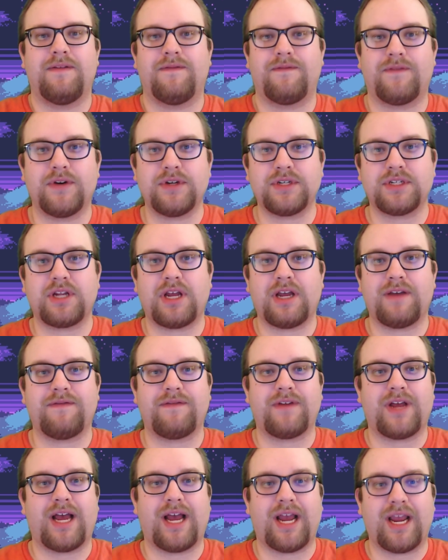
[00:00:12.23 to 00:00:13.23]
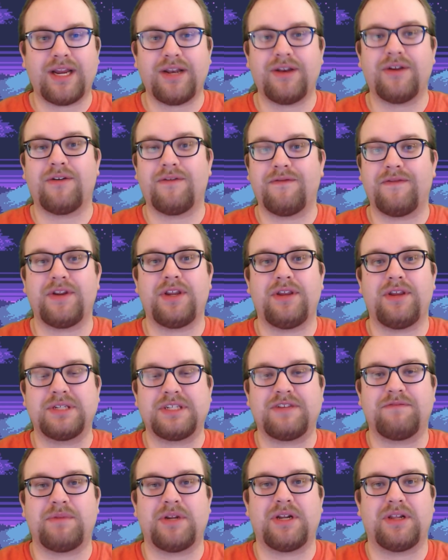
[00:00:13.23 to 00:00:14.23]
First off, I know
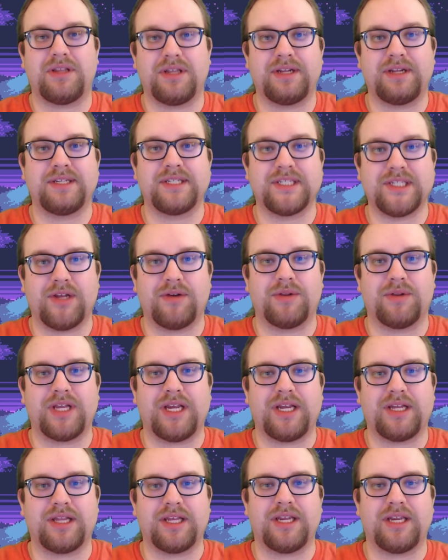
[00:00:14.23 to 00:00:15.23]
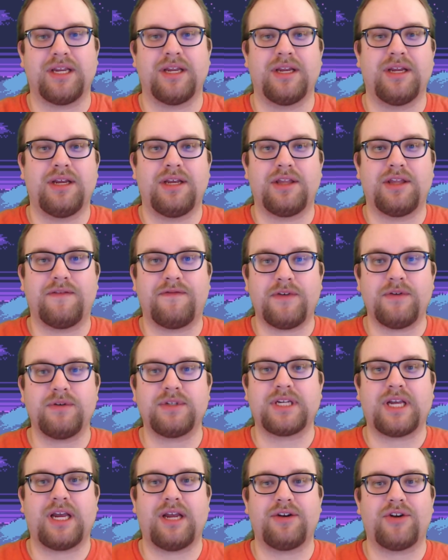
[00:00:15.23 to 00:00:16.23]
videos have been a little slow lately. The
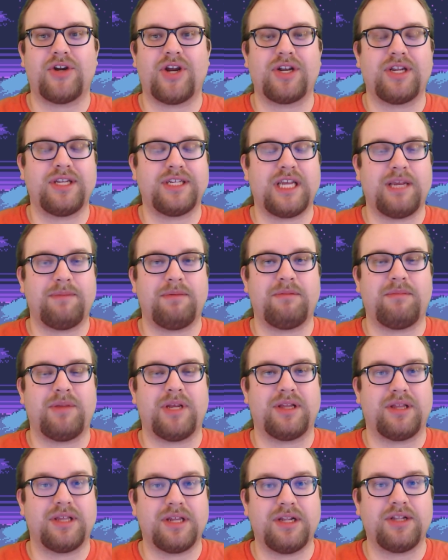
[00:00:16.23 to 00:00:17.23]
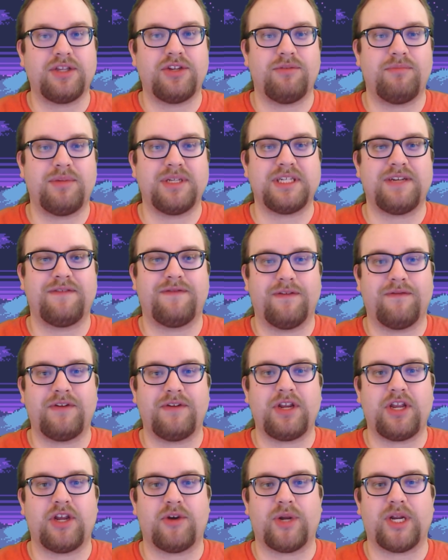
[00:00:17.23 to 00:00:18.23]
Fuse contract is keeping me a little too busy for
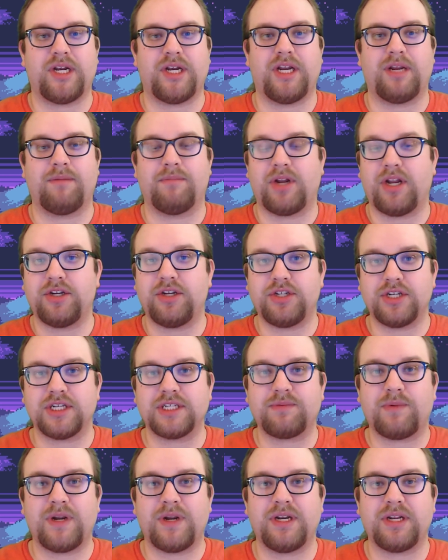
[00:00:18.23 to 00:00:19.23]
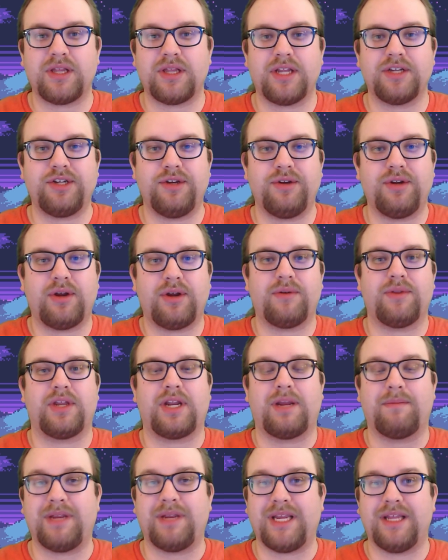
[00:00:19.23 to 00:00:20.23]
video editing, but I just wanted to let you know
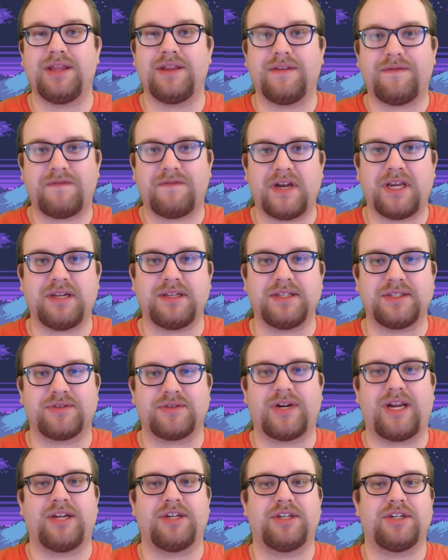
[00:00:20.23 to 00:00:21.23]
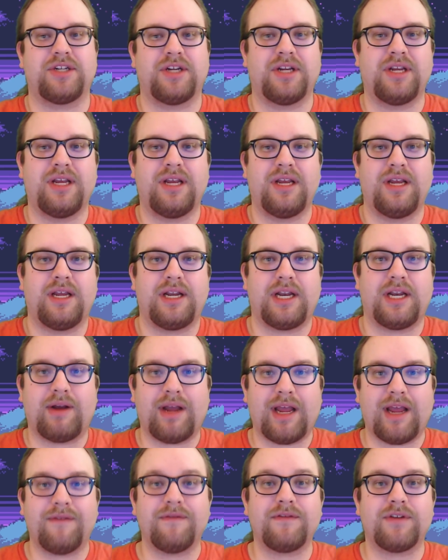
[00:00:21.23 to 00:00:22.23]
that I'm in the final stretch. Now,
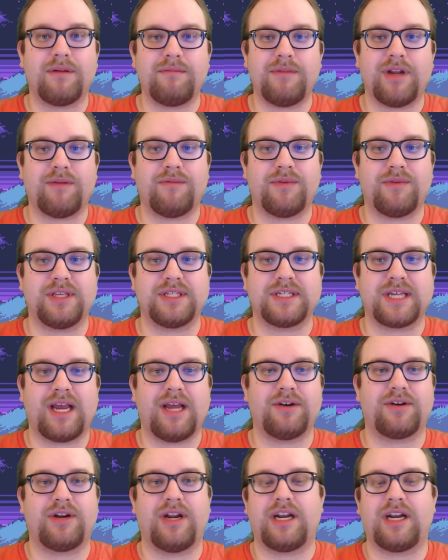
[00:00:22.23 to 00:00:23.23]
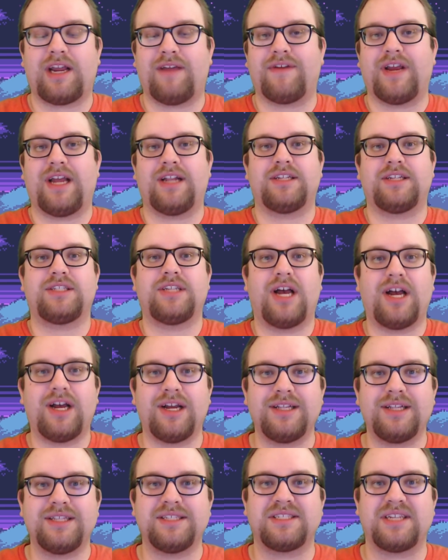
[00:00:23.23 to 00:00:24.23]
after I'm done with this contract, I've got
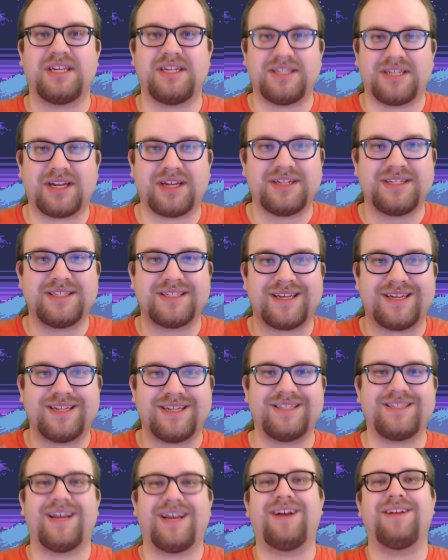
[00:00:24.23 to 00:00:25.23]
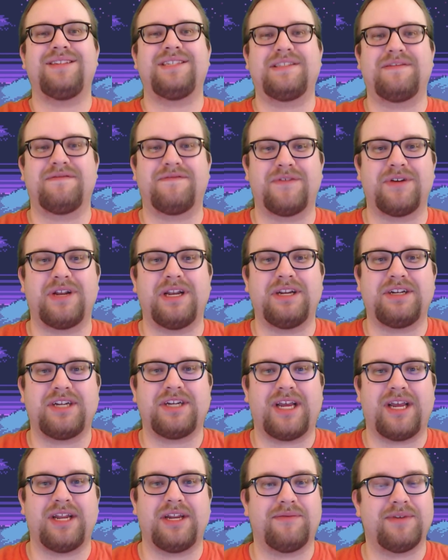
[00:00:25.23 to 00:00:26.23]
tons and tons and tons of footage
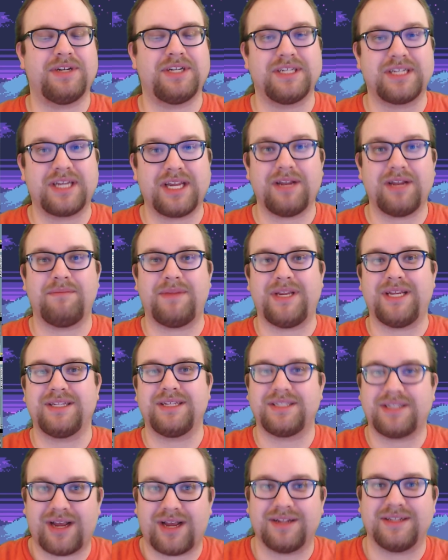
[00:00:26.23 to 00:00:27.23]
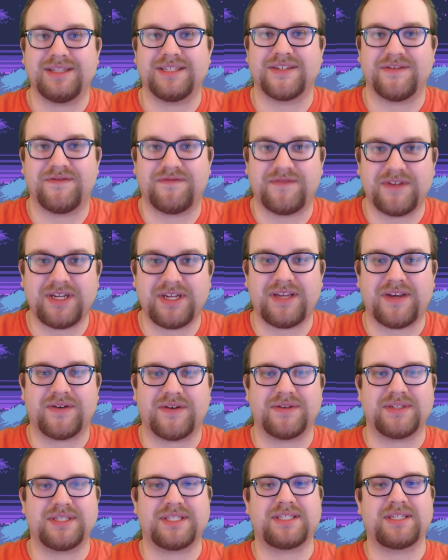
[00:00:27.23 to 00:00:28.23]
to edit, which is going to mean tons of
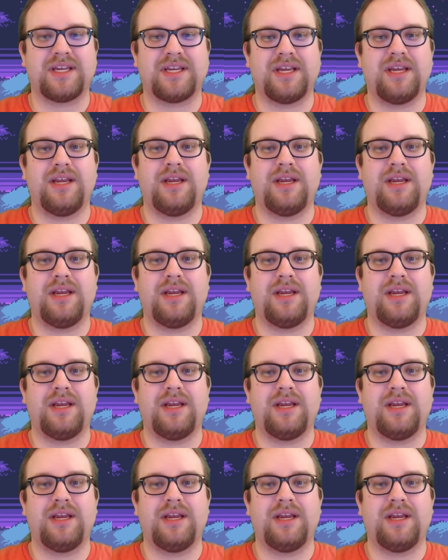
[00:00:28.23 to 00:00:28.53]
videos.